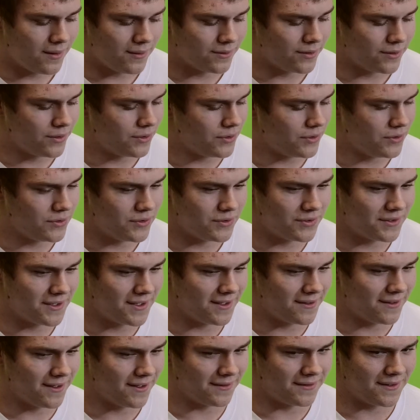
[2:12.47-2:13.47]
I don't know. You just
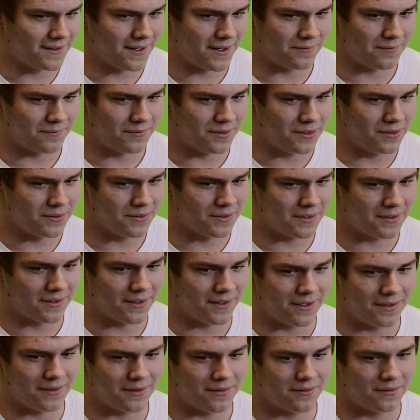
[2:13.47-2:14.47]
get like that feeling
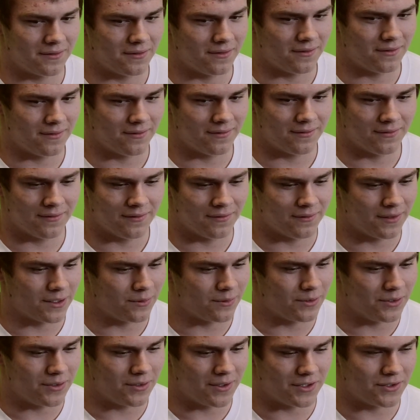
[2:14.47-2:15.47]
like,
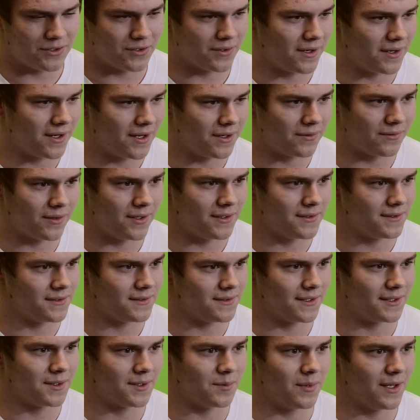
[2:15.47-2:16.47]
like when you get your hand raised, it's
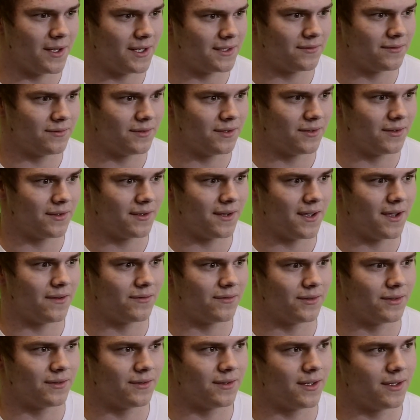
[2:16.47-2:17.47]
like the best feeling
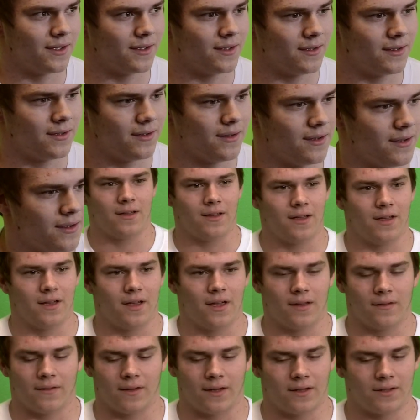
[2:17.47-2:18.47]
ever. Like,
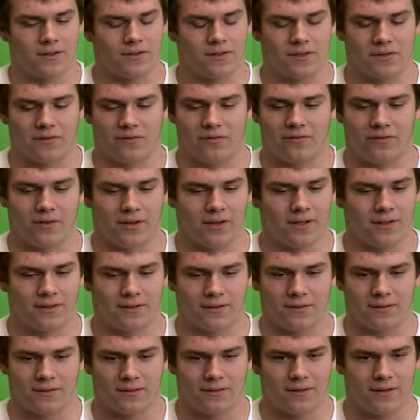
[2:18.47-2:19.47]
and like it's just
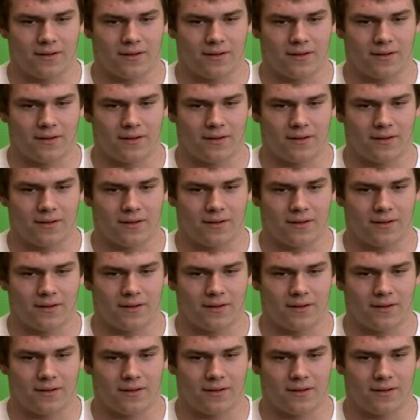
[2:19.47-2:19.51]
fun.